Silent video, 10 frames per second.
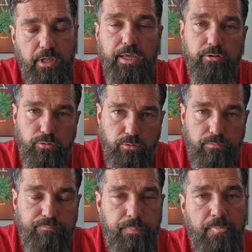one
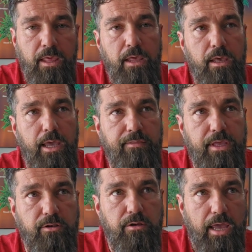terpene. It'll have,
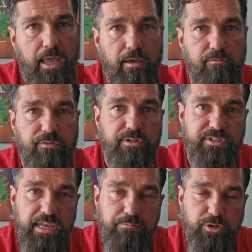you know what I mean? It'll
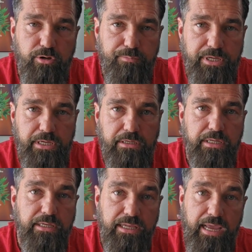smell like
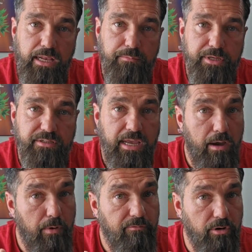lavender. So
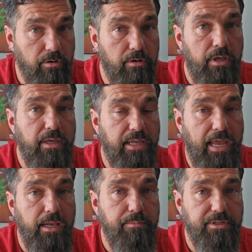that's your
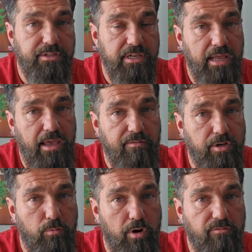linalool.
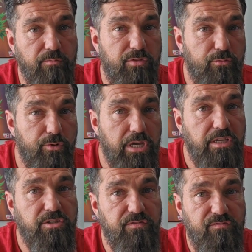And then you
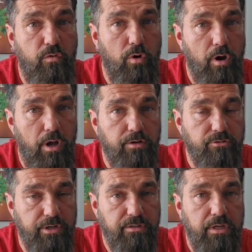have the same
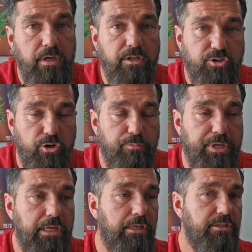terpene in
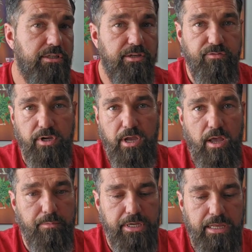cannabis.
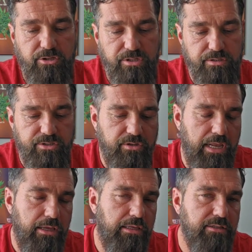However,
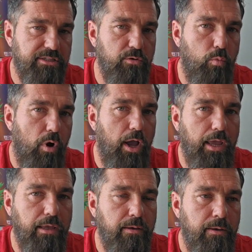cannabis can have anywhere
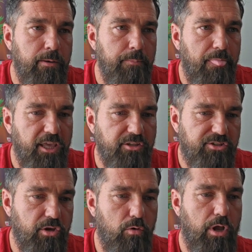from 300 to
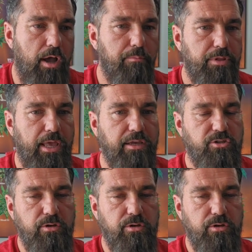400